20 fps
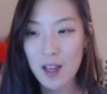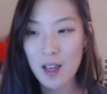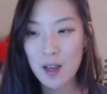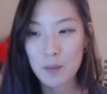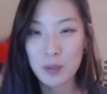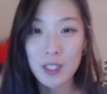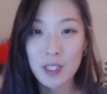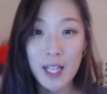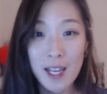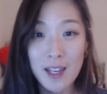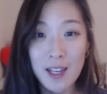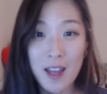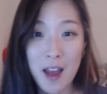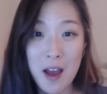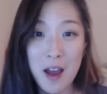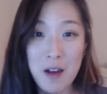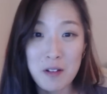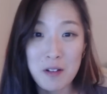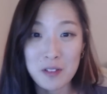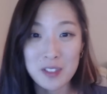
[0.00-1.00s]
playing
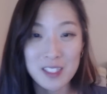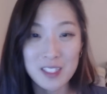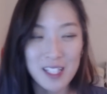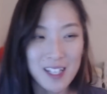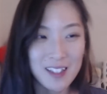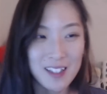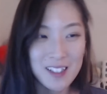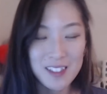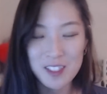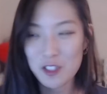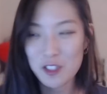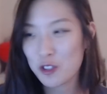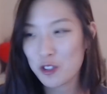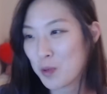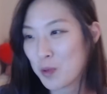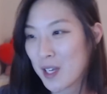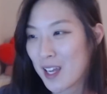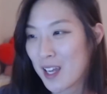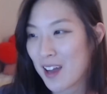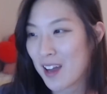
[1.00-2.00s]
house like this is
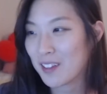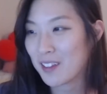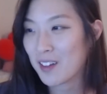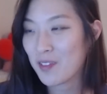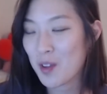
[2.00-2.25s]
sweet i love